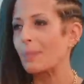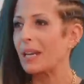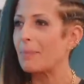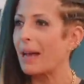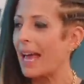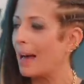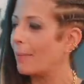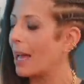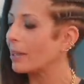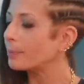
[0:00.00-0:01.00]
I put it in my
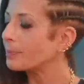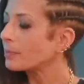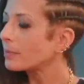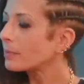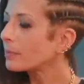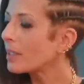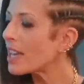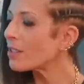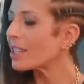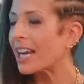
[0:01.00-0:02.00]
handbag
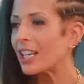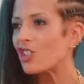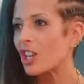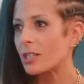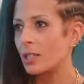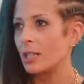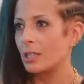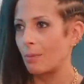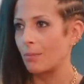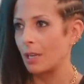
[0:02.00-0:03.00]
and I was like, I just
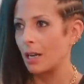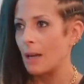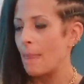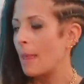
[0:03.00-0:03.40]
need something.